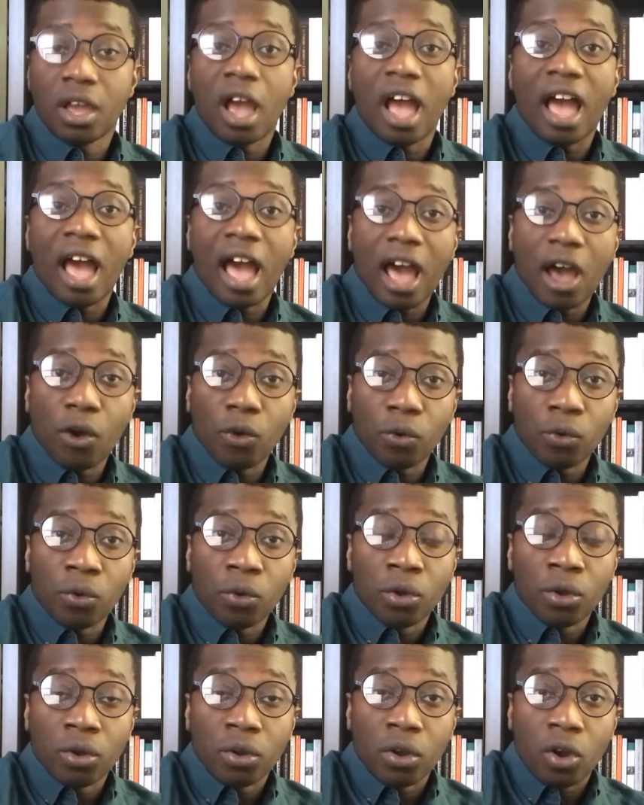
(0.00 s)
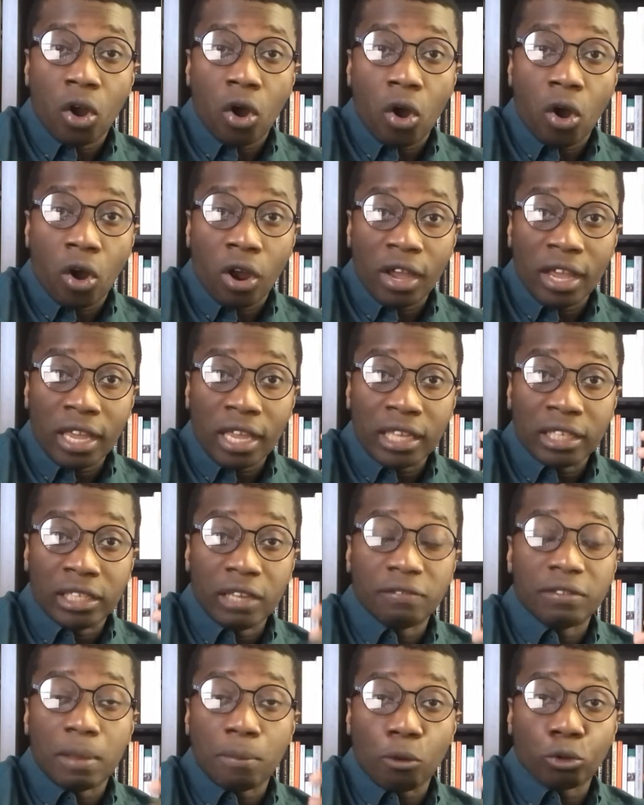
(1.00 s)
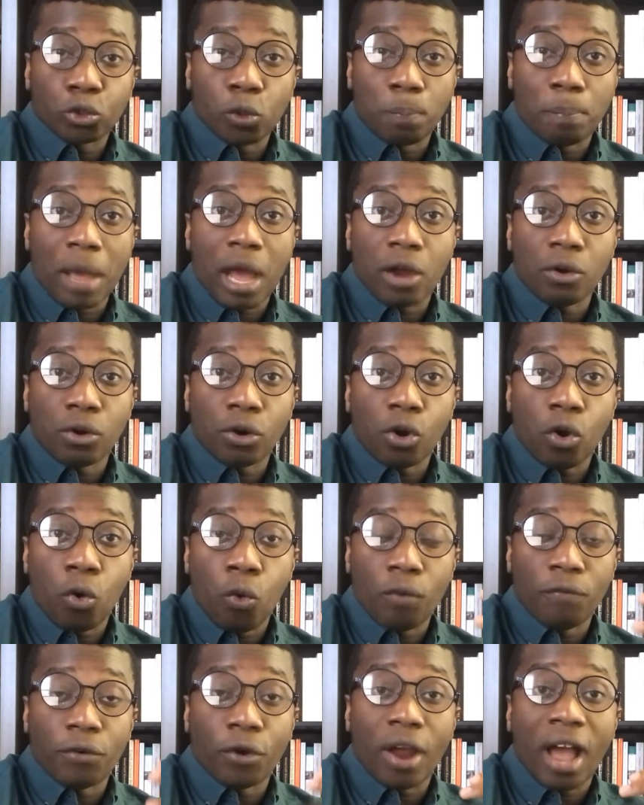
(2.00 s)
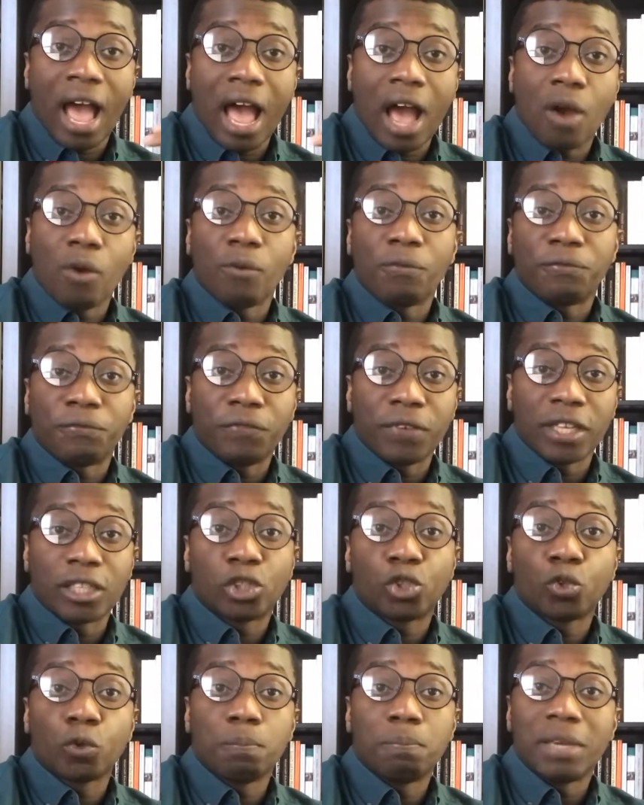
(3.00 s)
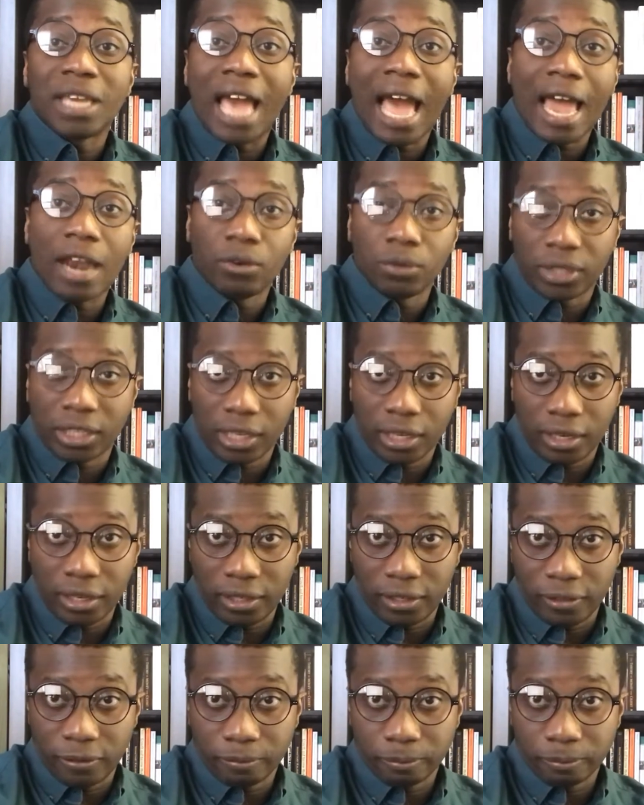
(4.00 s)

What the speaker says: How it gives them also power over how things should be allocated.